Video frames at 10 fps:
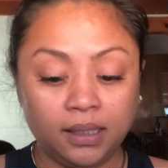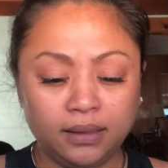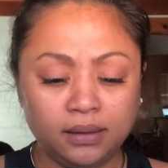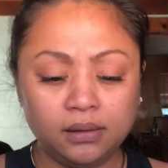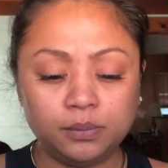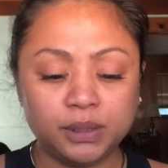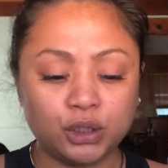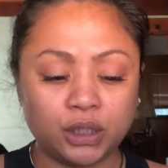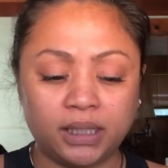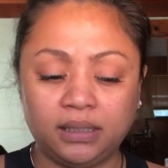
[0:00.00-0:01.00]
little bit
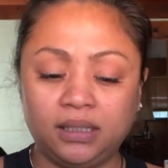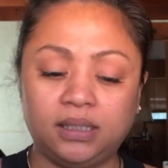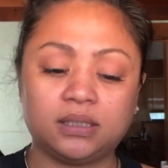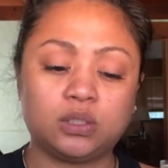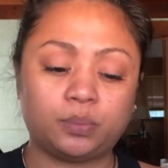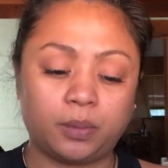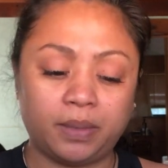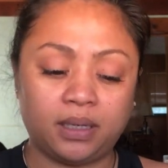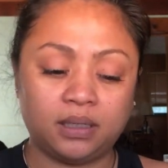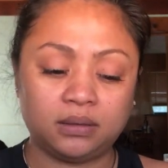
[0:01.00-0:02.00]
shiny, not super
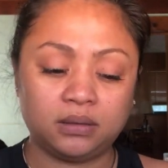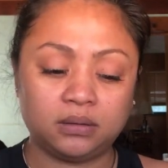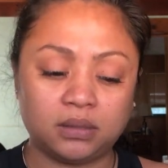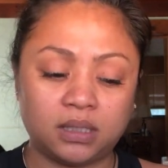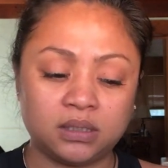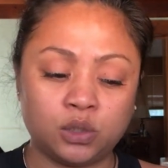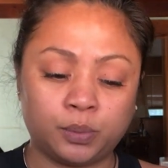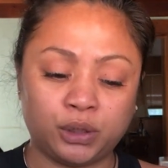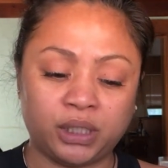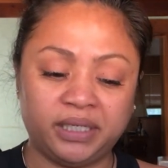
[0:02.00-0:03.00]
matte, not
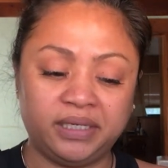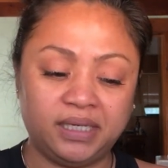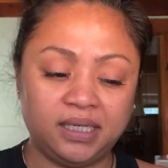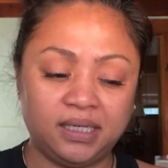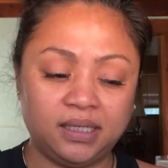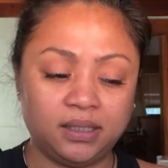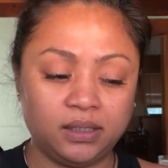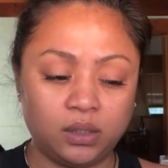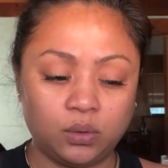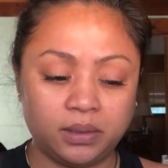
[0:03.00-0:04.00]
super shiny.
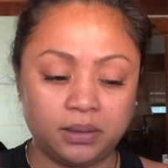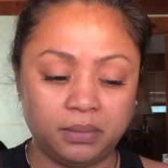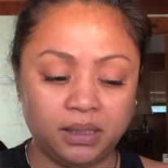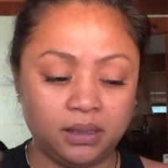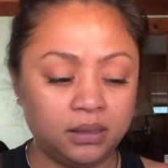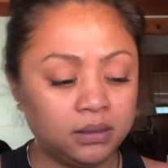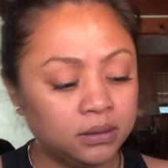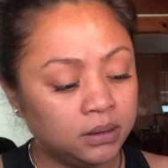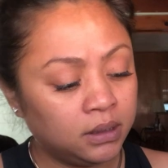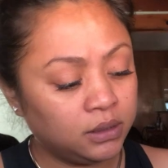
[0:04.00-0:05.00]
You know what I mean?
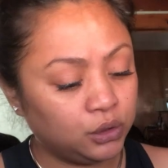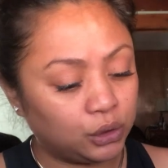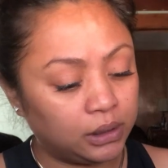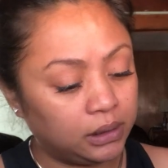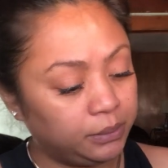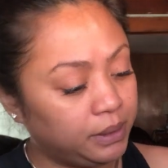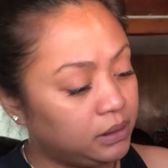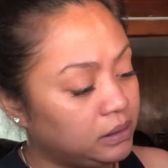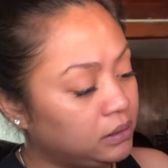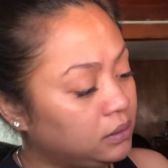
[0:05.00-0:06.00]
Jelly
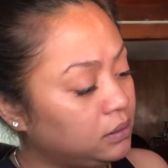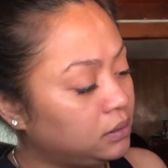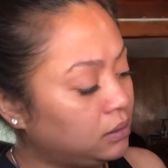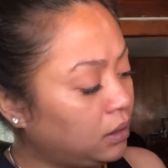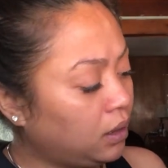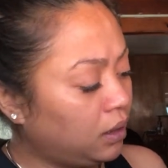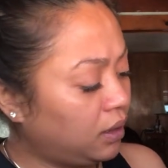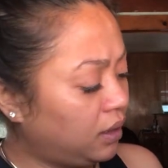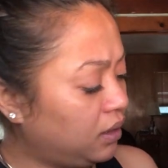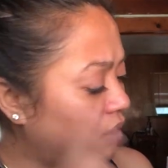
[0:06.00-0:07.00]
bean,
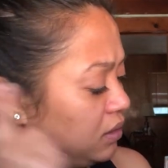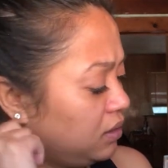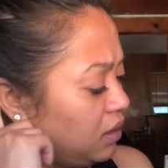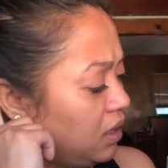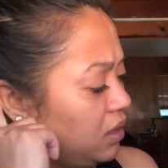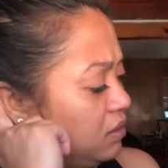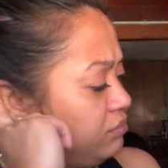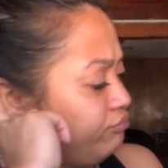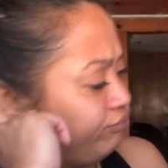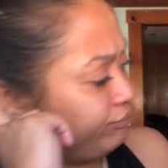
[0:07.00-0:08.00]
and yeah,
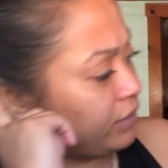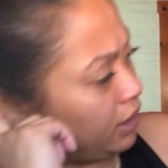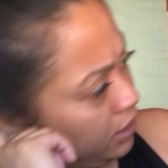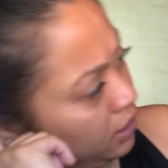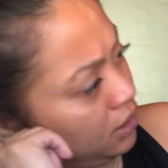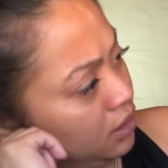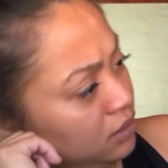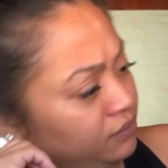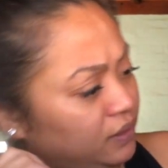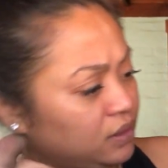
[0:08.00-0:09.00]

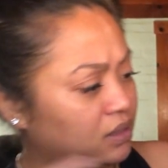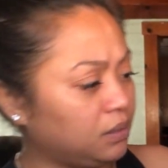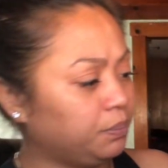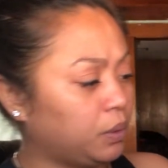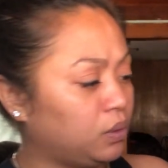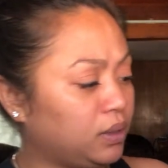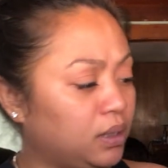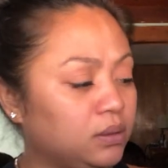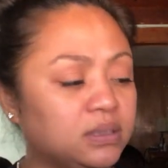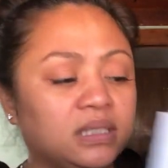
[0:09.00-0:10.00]
it's very simple.
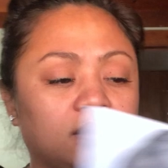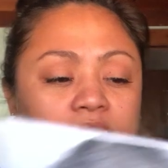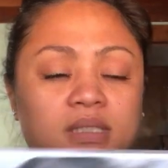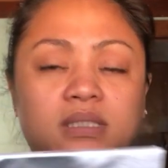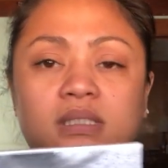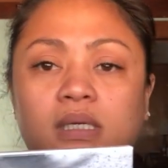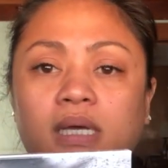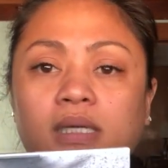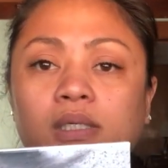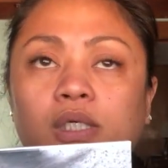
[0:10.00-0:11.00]
It looks like this
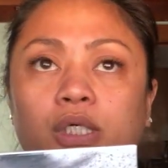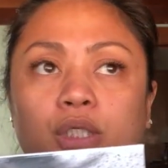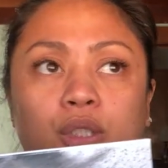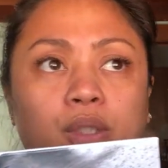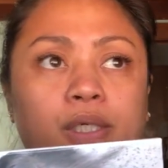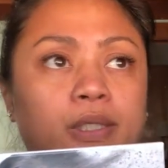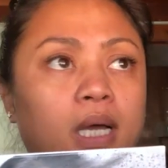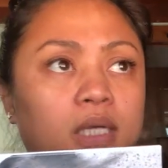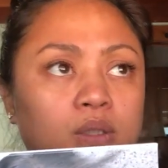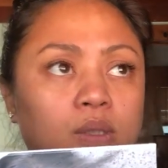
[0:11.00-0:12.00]
kind of look. You could
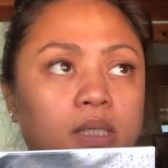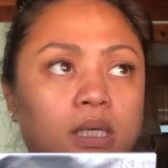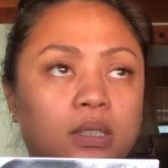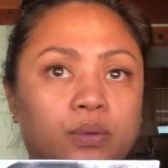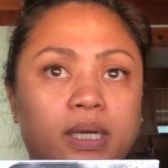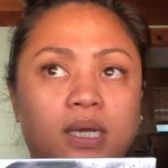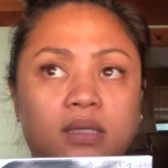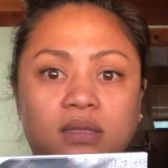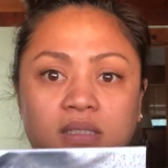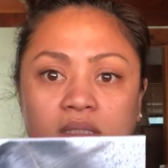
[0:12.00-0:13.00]
actually
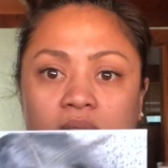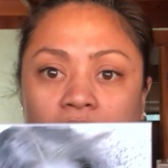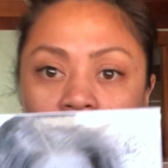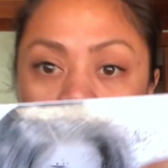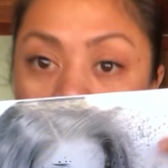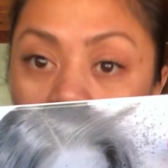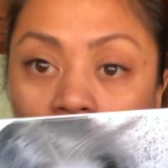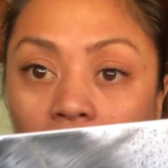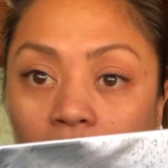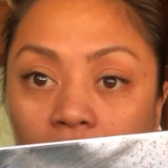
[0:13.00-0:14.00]
create this
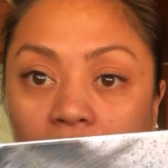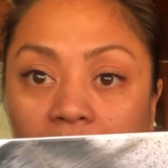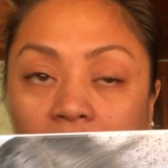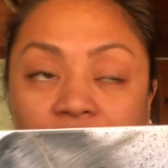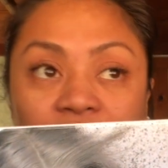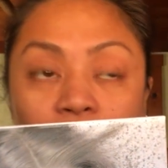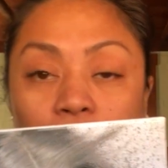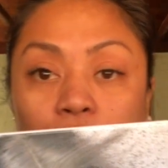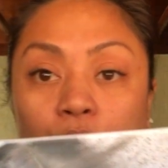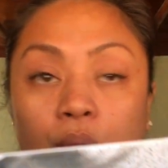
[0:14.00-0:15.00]
look and
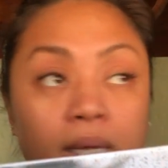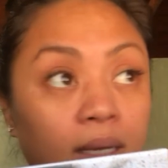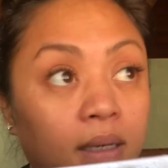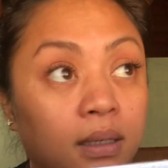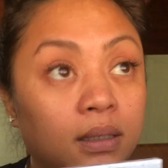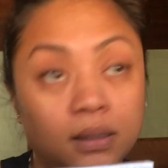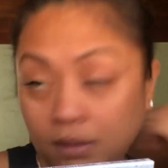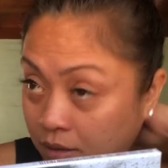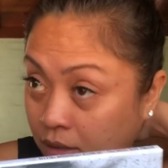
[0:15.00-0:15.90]
photo in